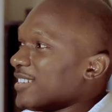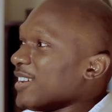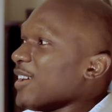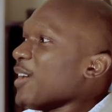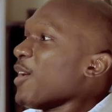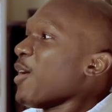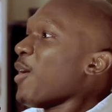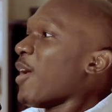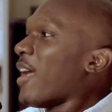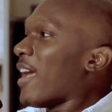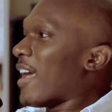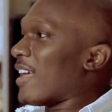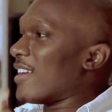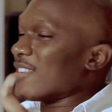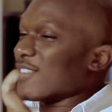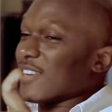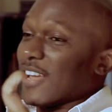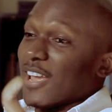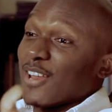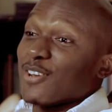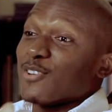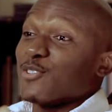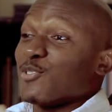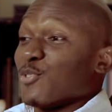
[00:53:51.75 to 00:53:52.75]

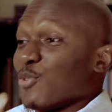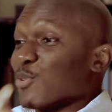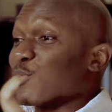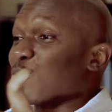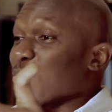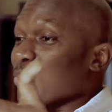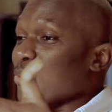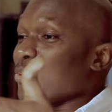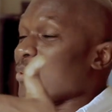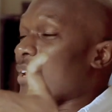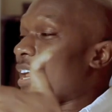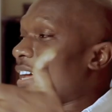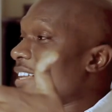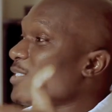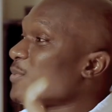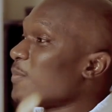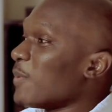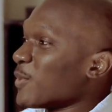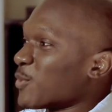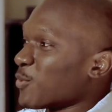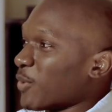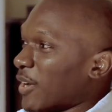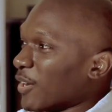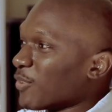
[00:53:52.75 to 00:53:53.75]
And you dance,
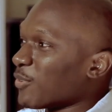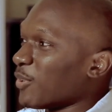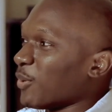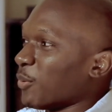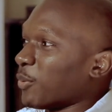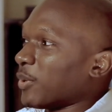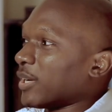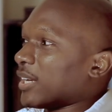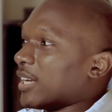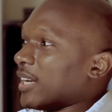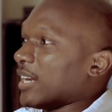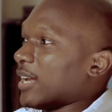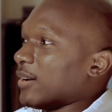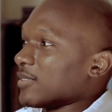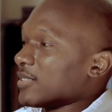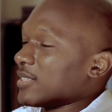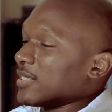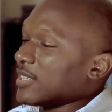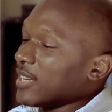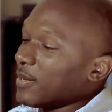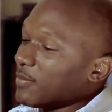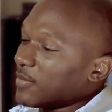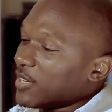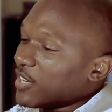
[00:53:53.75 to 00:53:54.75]
but you're actually working out.
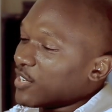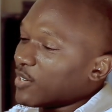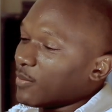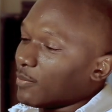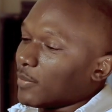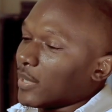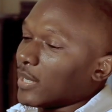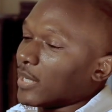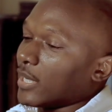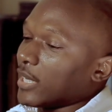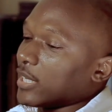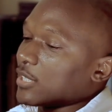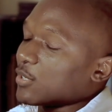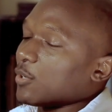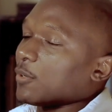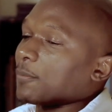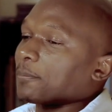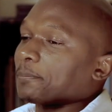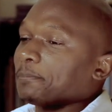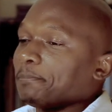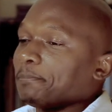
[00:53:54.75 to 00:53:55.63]
Temptation bundling. So